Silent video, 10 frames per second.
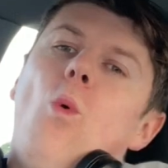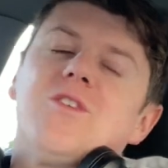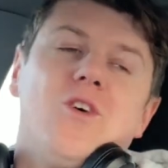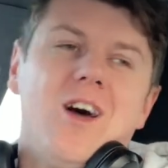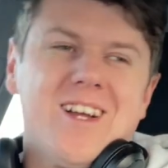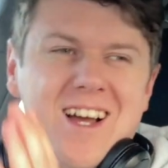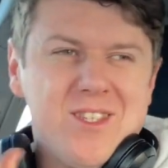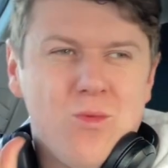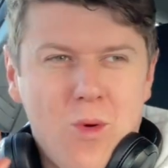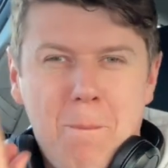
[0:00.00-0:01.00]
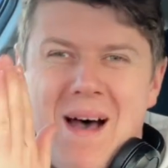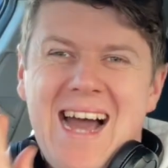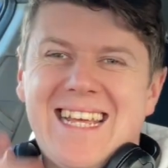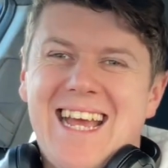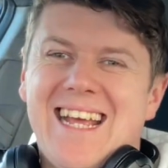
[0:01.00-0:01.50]
What's going on, guys? We're
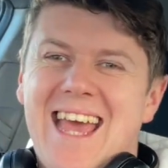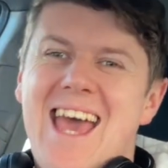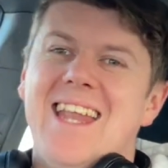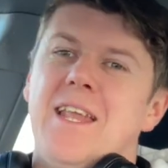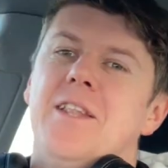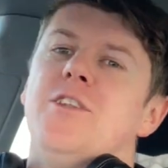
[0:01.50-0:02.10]
back again.